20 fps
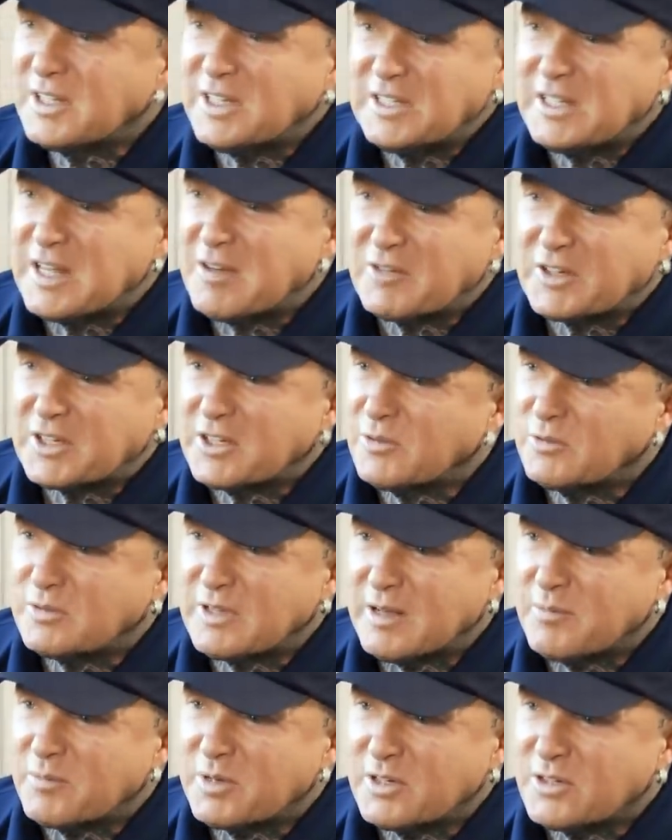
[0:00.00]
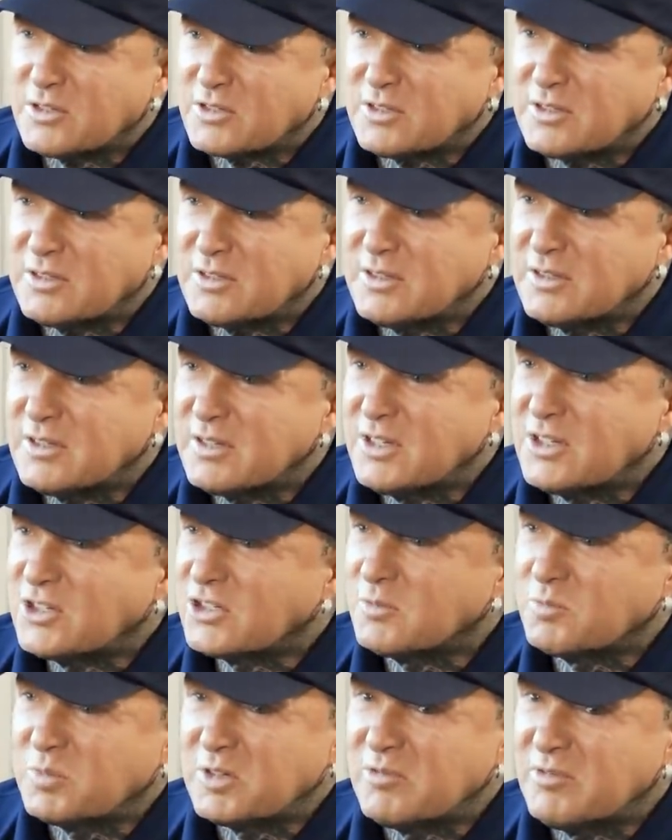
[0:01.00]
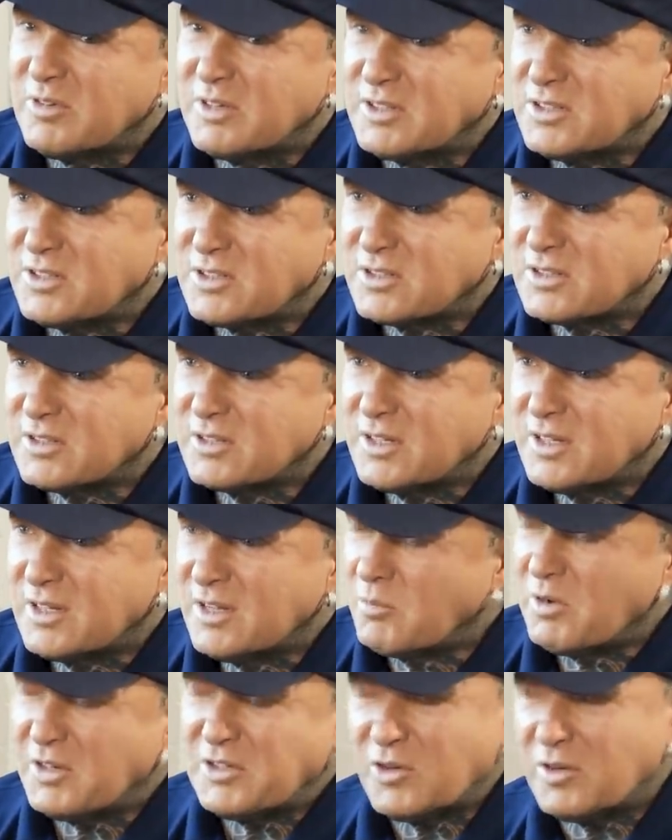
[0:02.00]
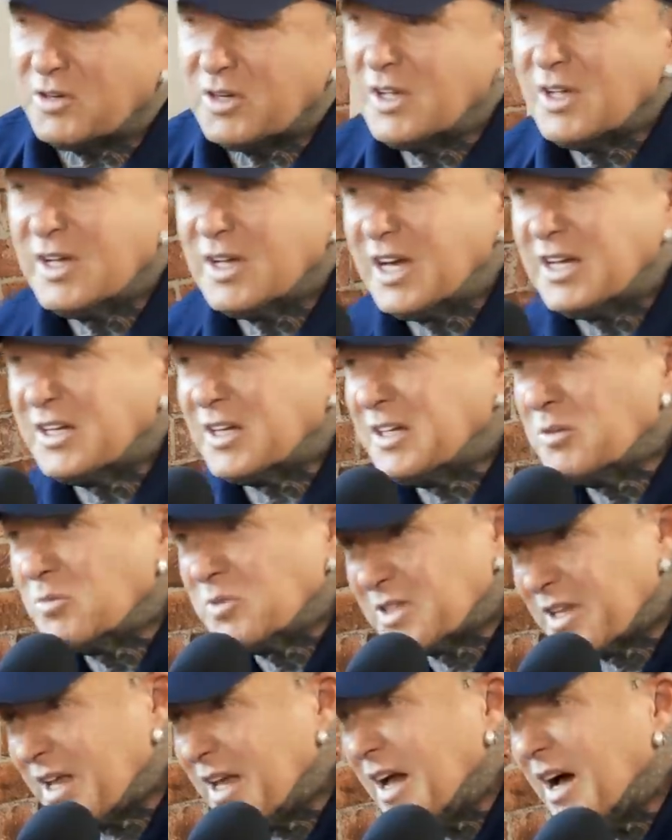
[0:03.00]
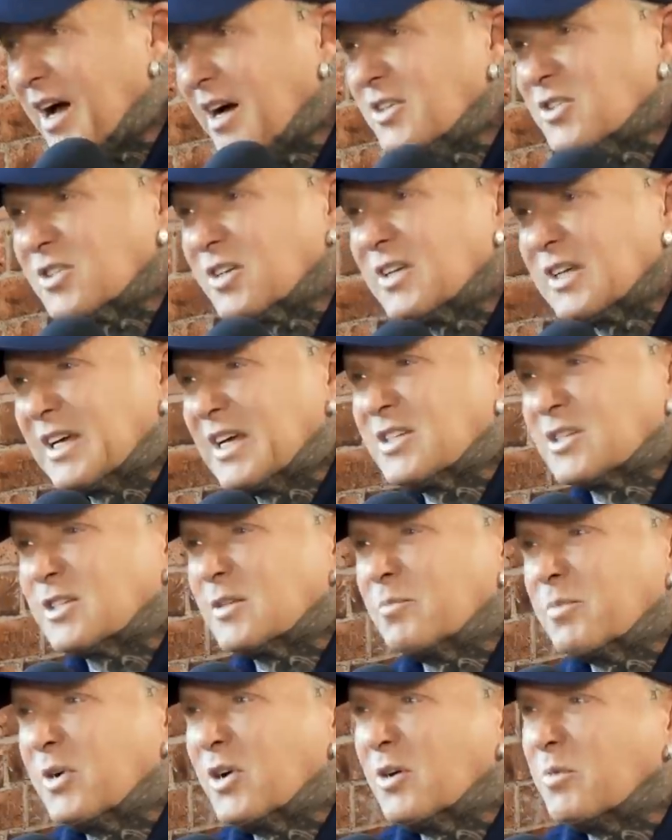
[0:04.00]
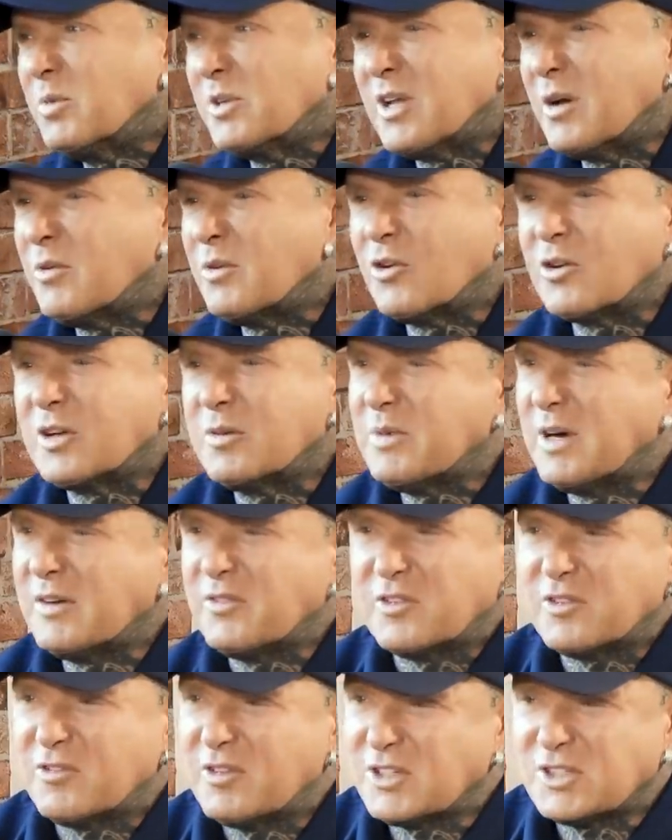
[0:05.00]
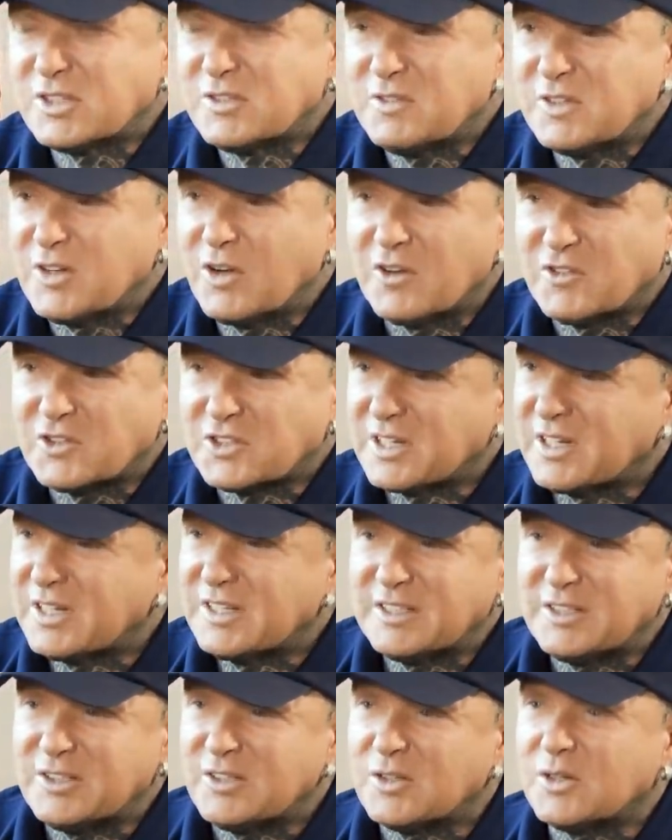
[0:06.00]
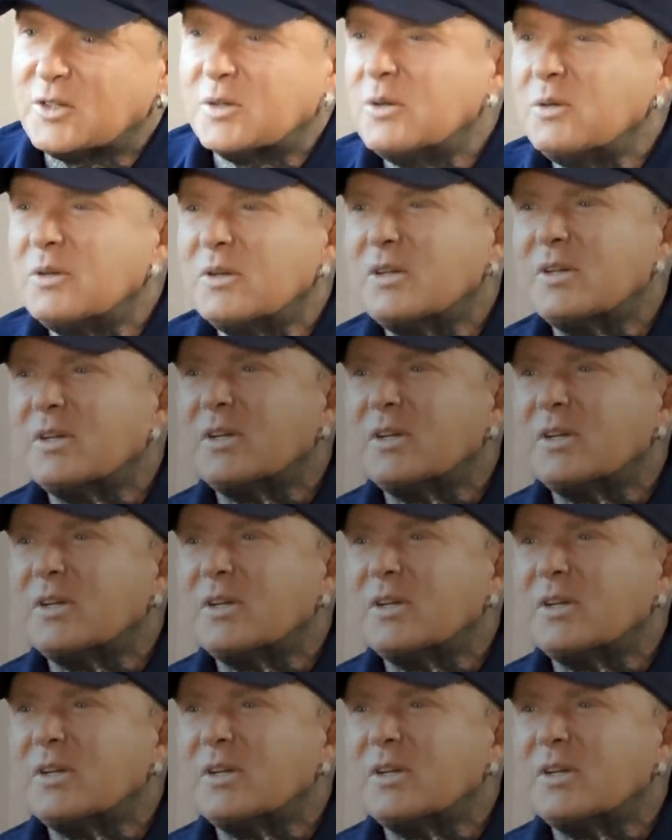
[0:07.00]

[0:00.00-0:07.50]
He never killed that person. He should be released. Yeah. Well, he was there. He's going to get some bird, but don't lock him up for the rest of his life for something he didn't